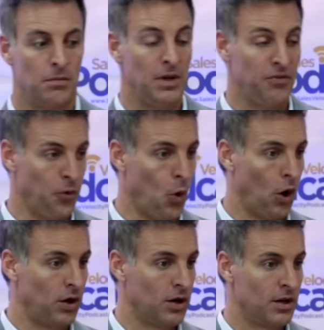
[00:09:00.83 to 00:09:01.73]

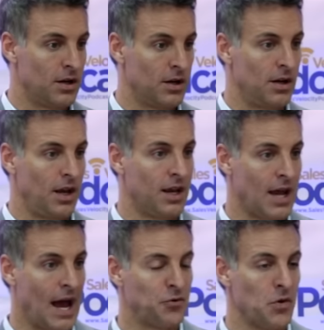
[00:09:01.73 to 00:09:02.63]
before and
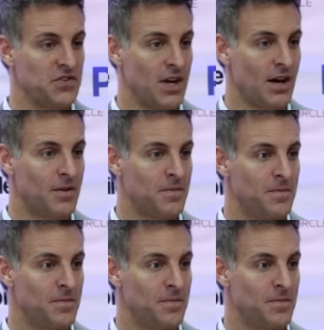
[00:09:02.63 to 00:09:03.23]
after the sale?